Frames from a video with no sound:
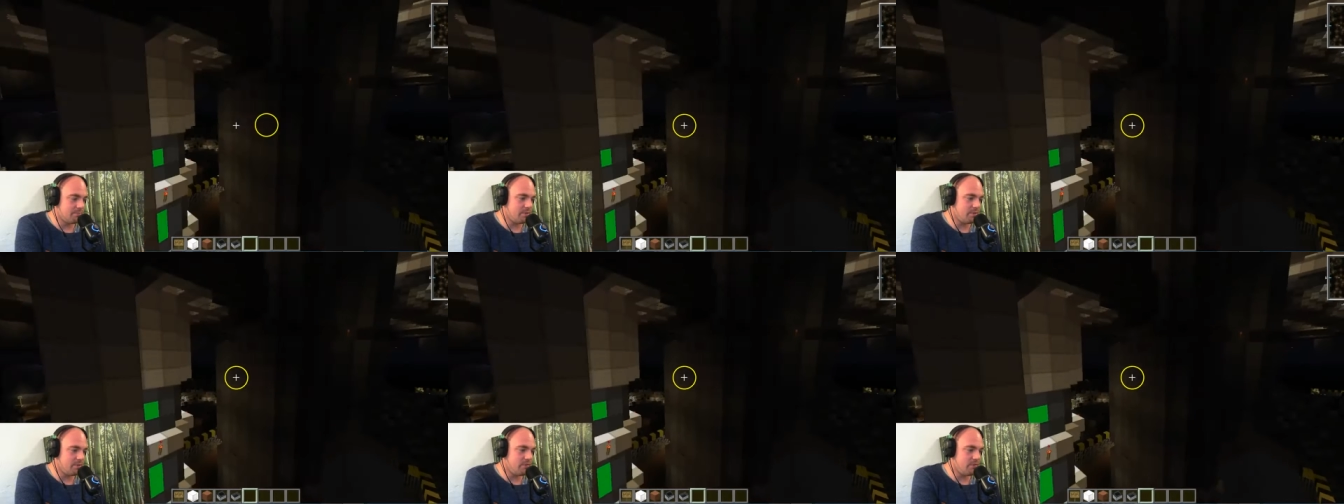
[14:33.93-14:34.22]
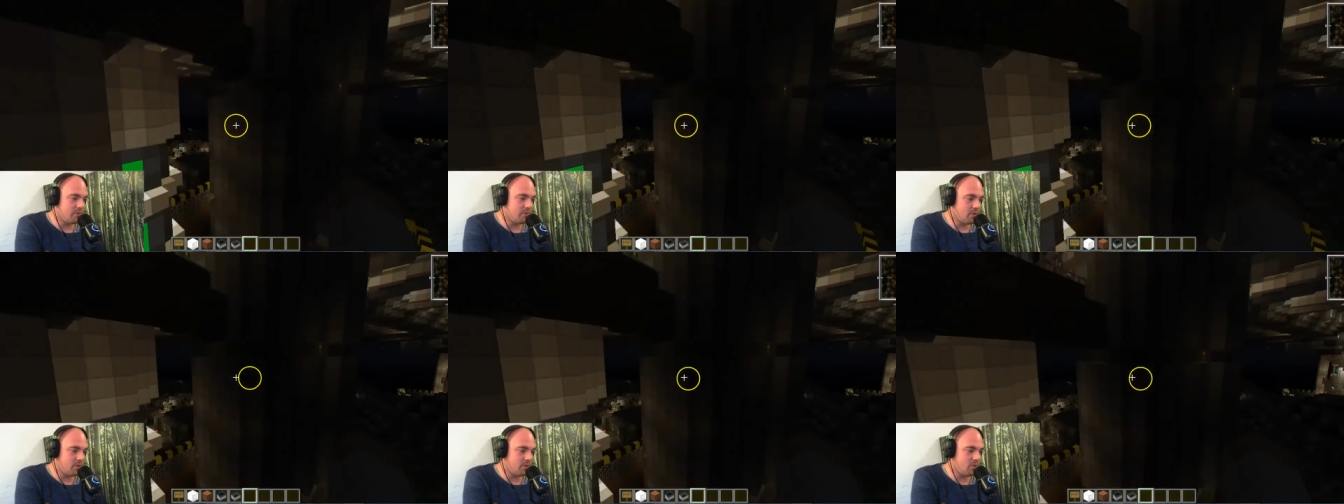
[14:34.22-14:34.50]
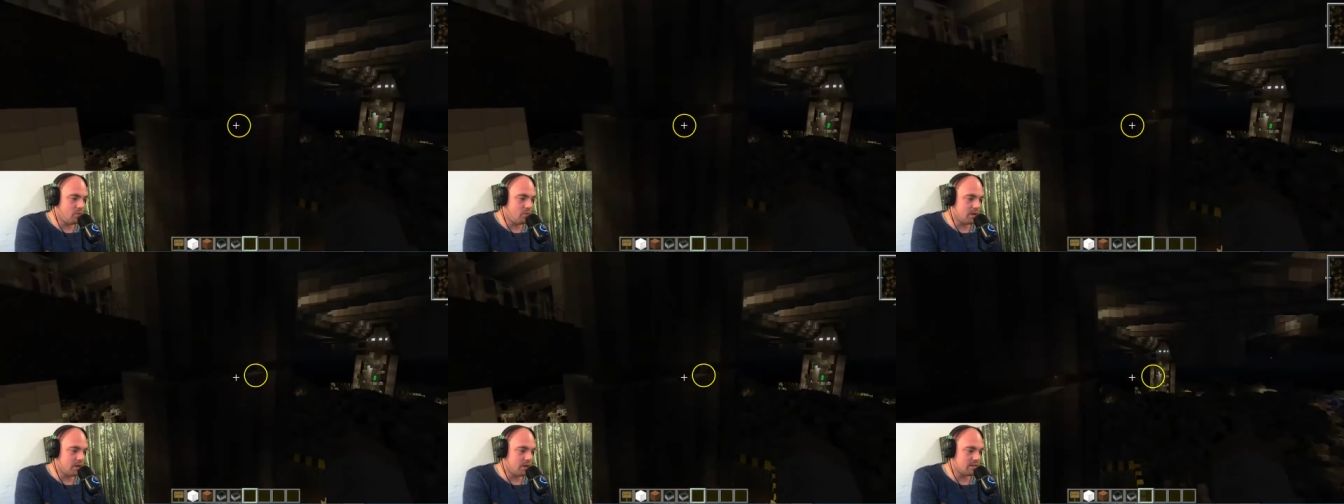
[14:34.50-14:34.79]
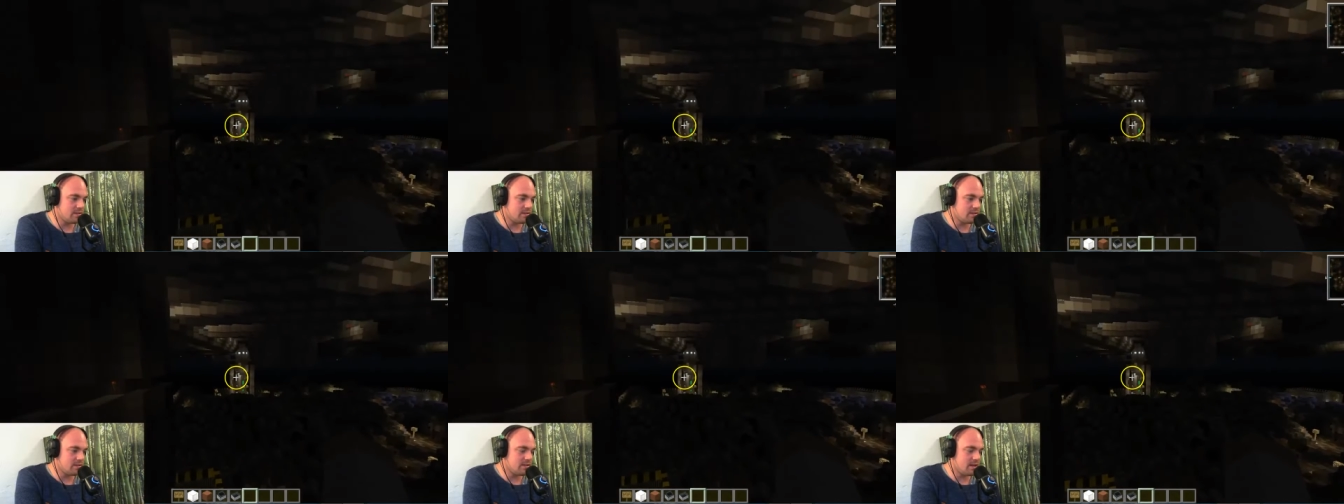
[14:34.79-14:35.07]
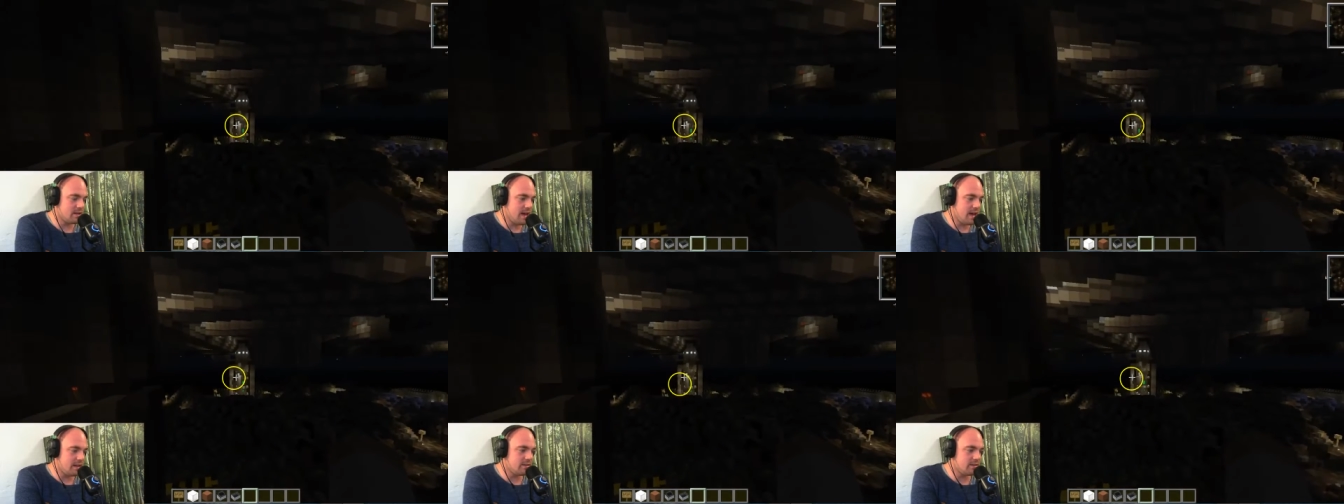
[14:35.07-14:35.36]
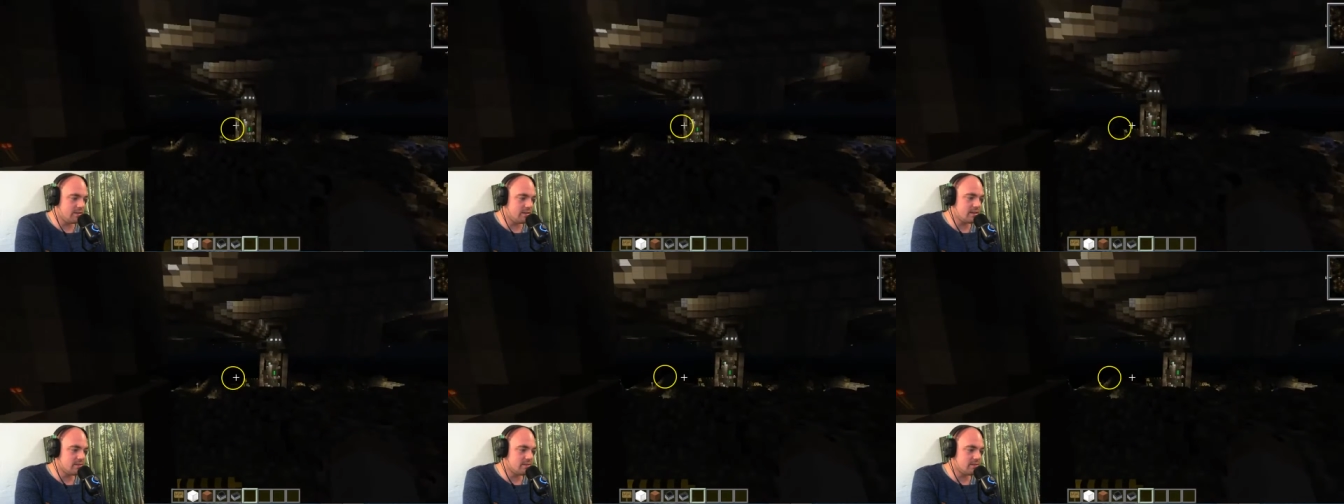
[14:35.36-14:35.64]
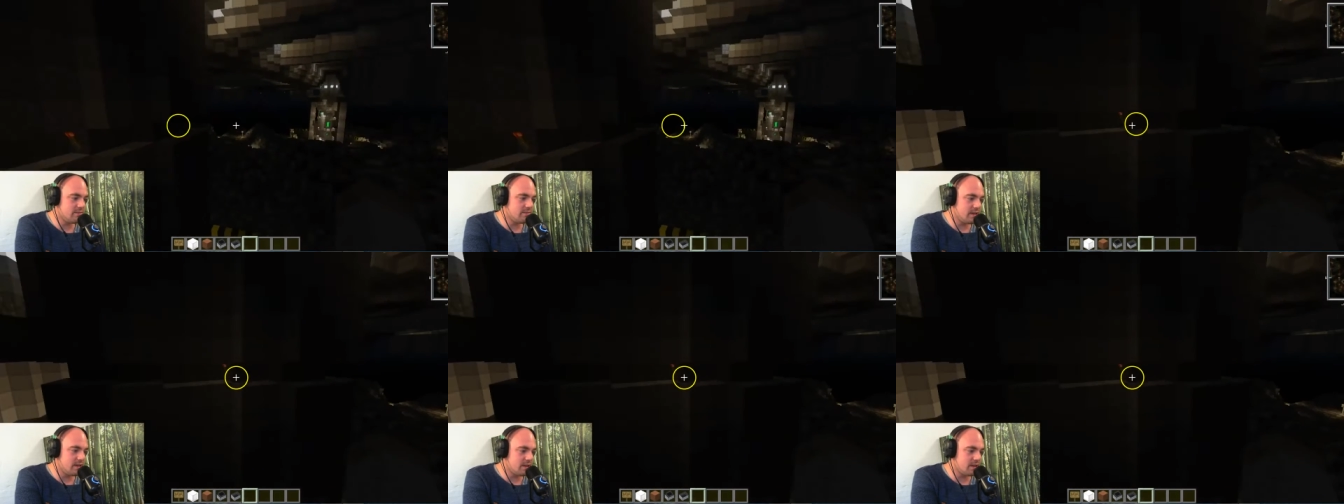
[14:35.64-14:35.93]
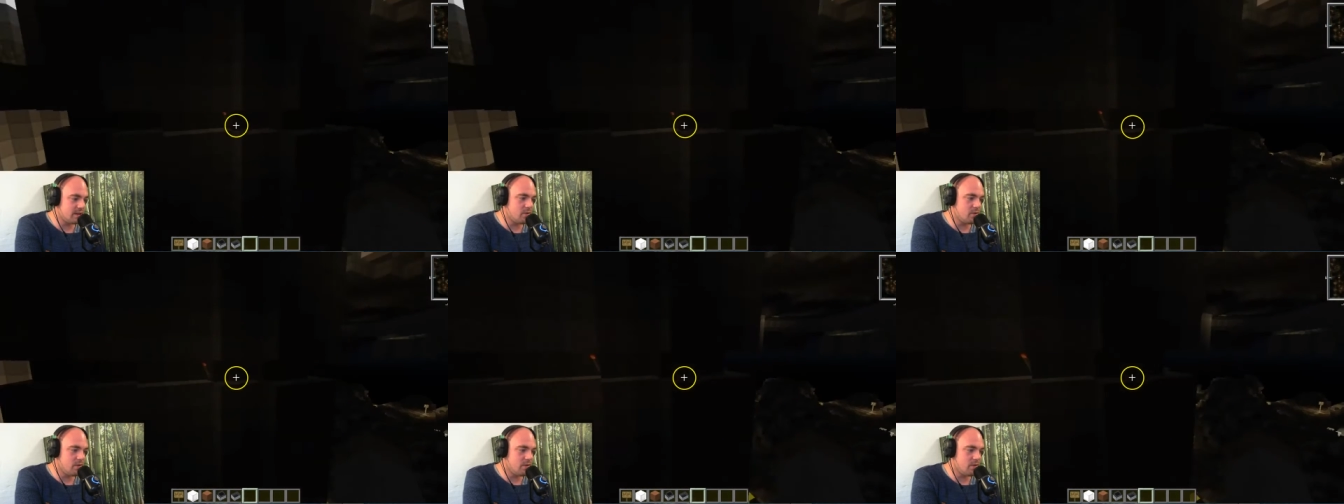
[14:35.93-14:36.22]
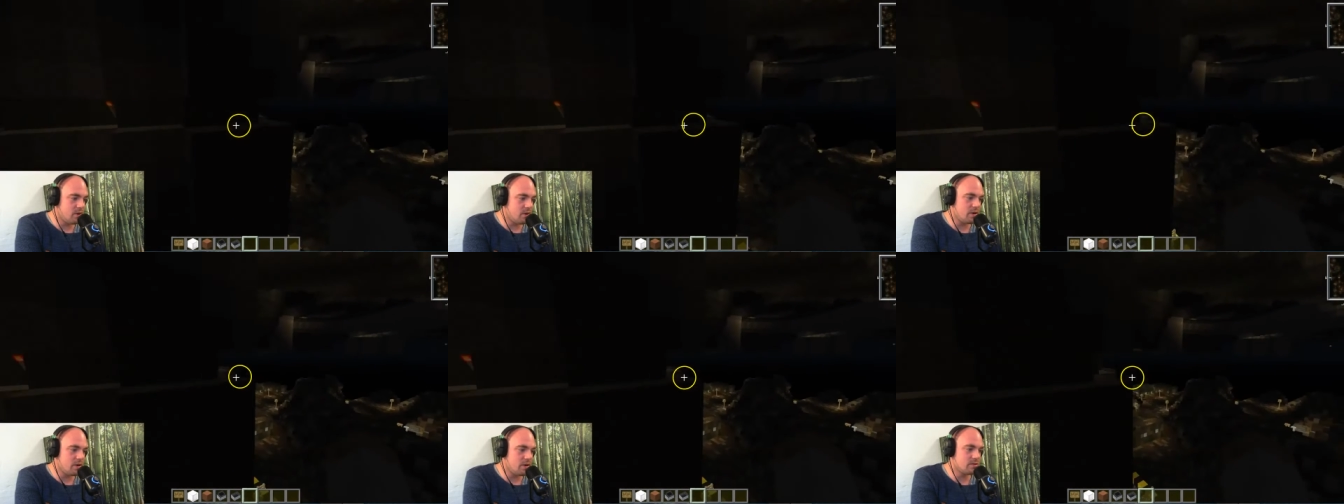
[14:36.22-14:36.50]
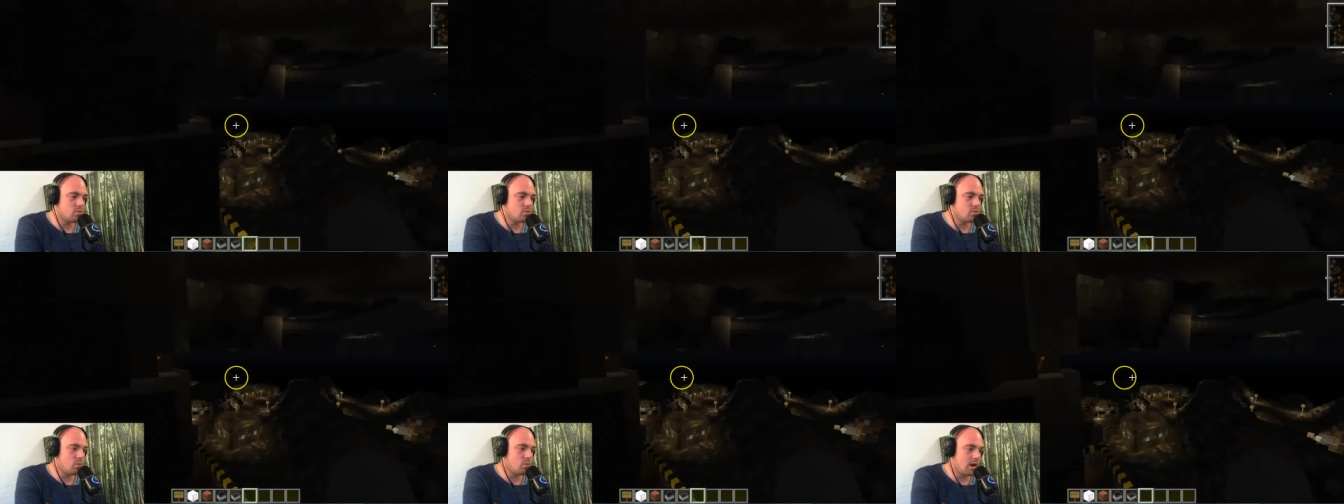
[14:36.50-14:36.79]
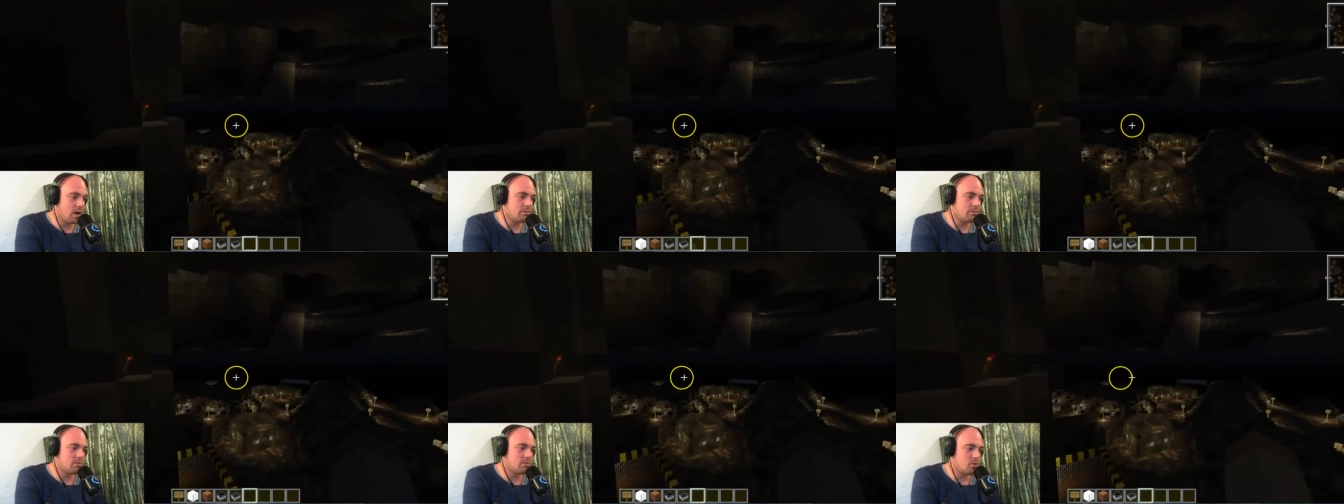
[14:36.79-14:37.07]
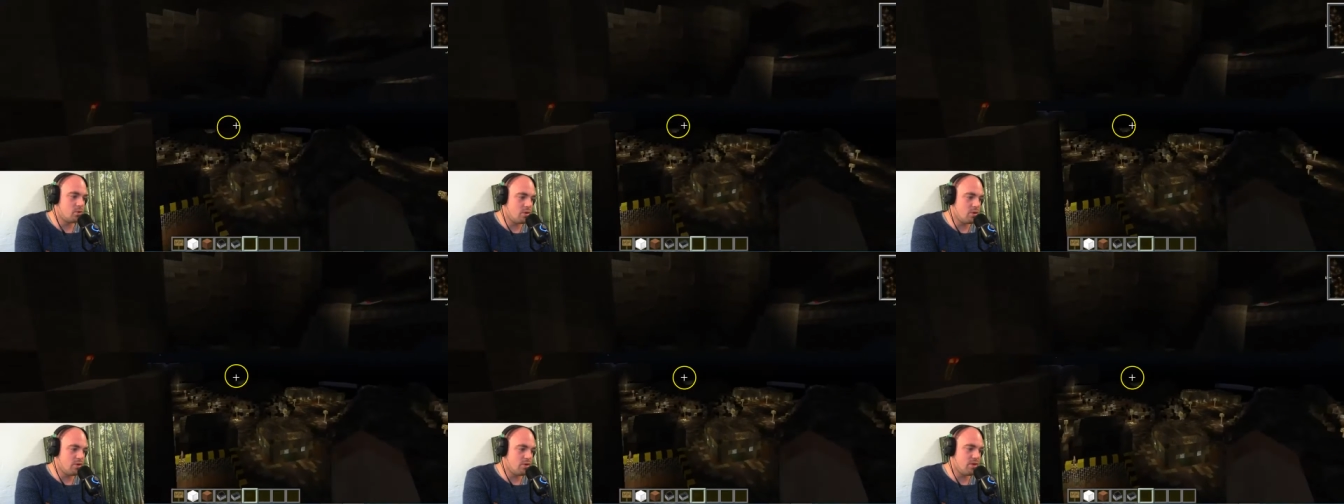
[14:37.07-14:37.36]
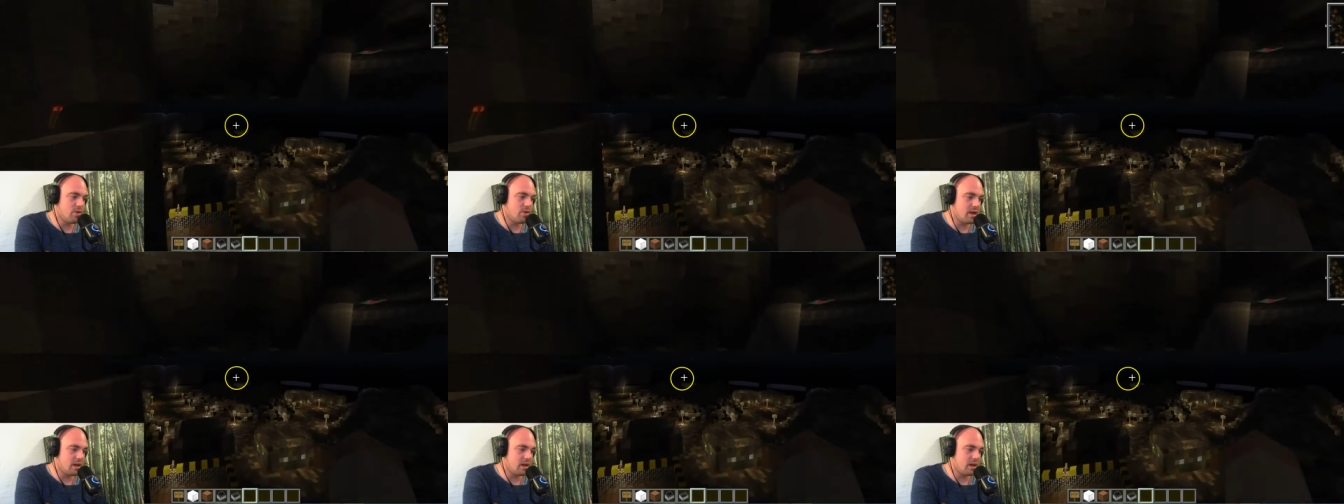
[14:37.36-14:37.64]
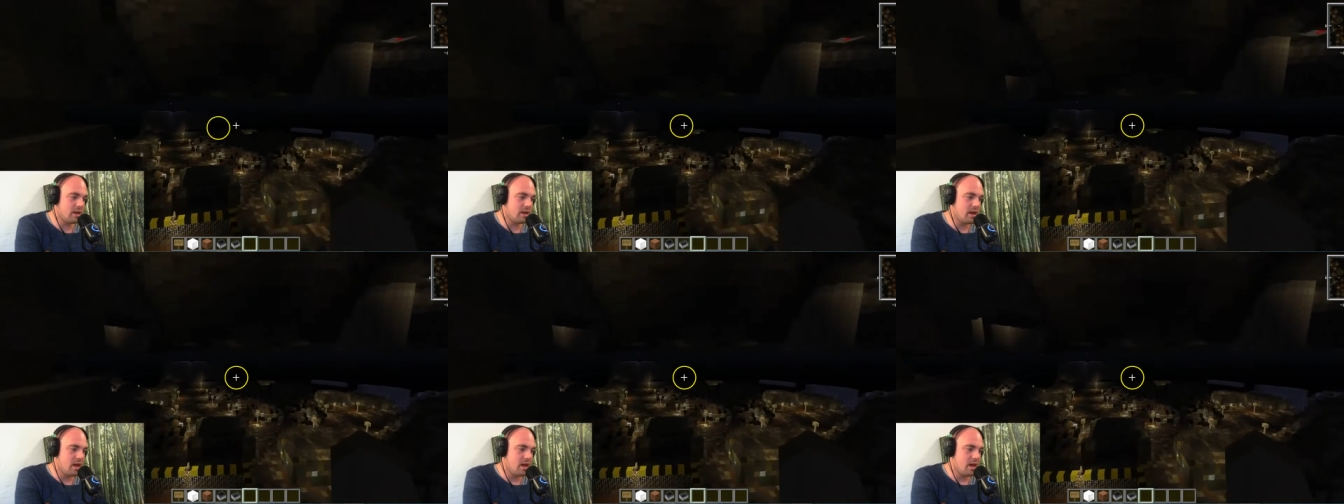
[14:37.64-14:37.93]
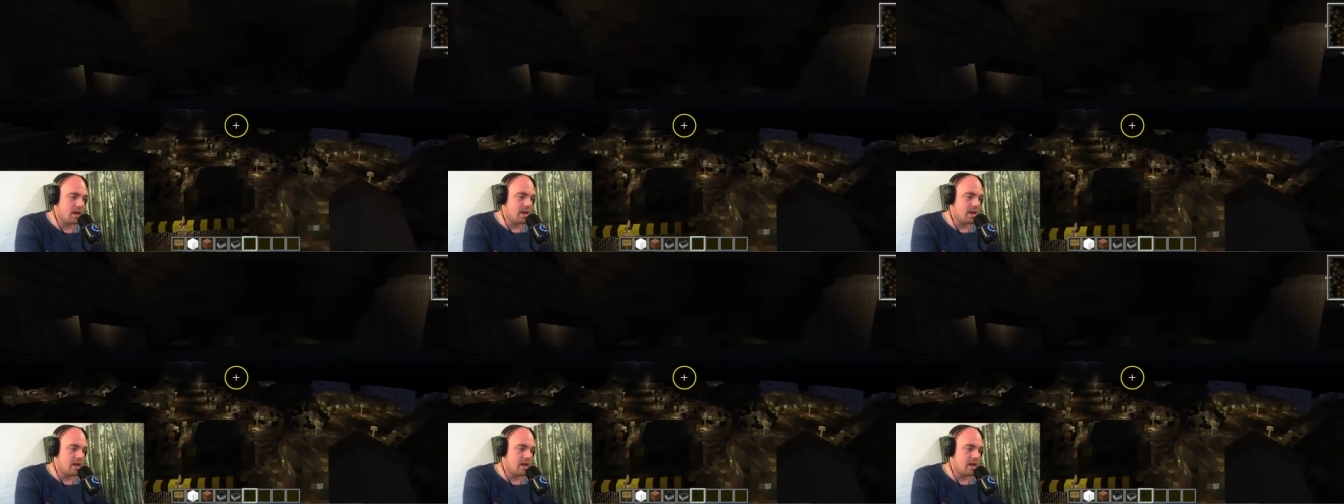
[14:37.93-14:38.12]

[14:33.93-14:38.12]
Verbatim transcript: before we end this video, there is one more thing